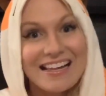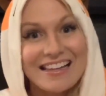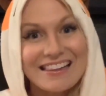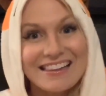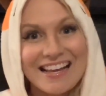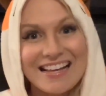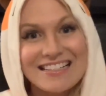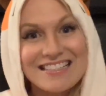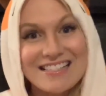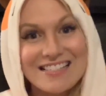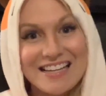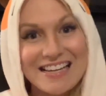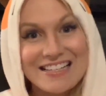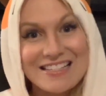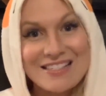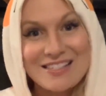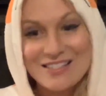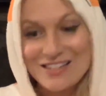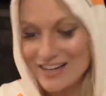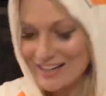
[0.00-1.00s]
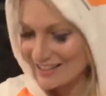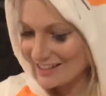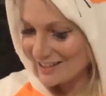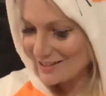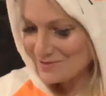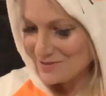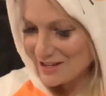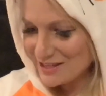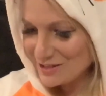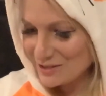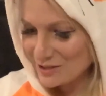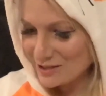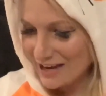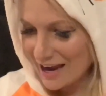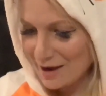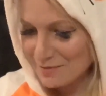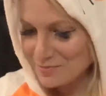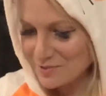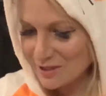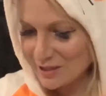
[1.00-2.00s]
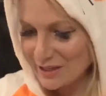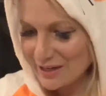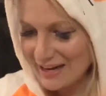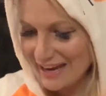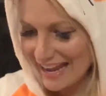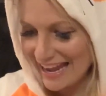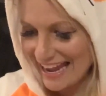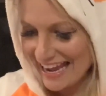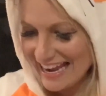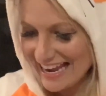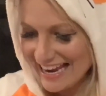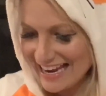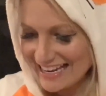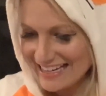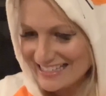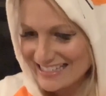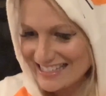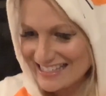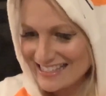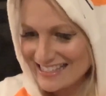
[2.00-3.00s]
let's get started with Chapter 8.